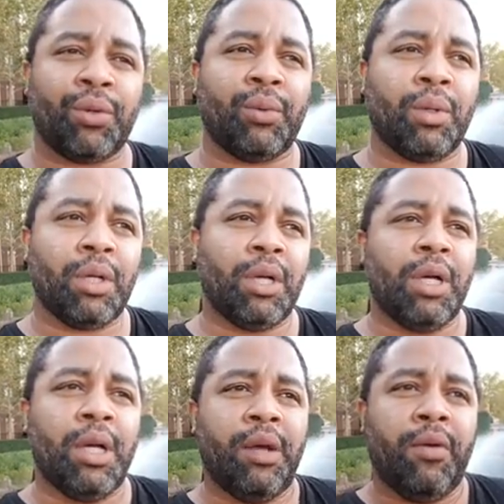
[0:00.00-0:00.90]

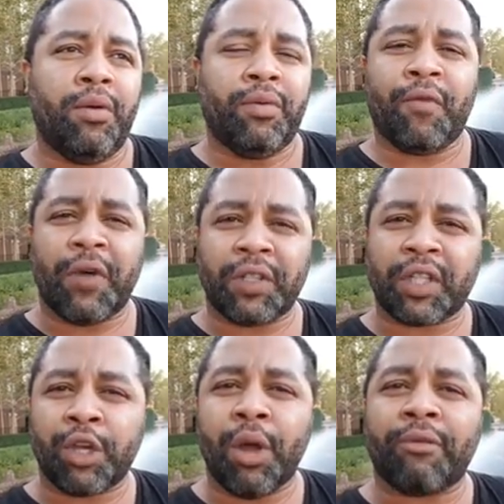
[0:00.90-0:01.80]
the first
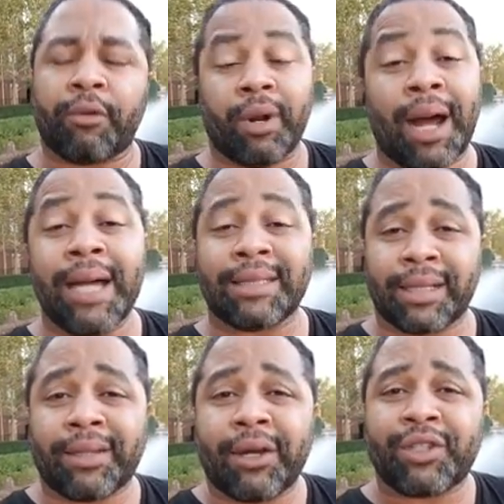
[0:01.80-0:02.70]
thing you have to realize is
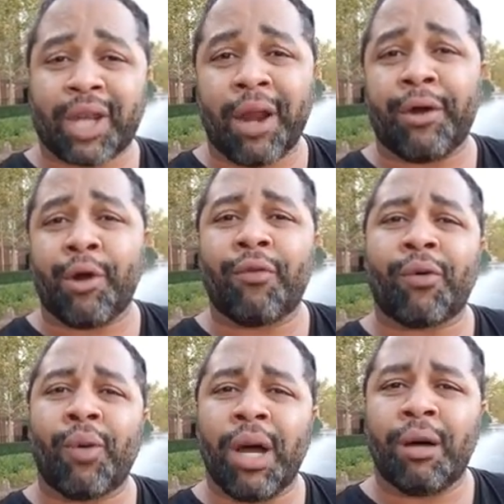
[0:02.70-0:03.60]
that they're scared and
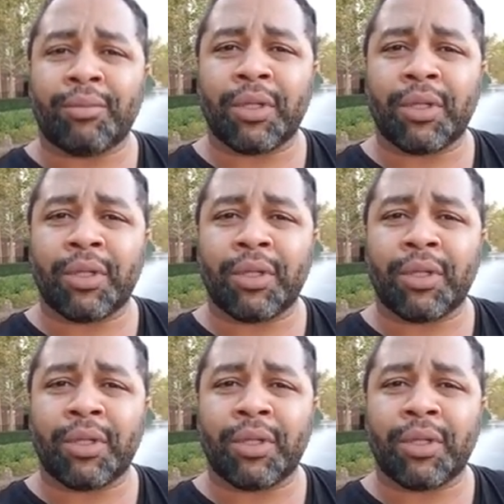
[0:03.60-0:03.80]
overwhelmed.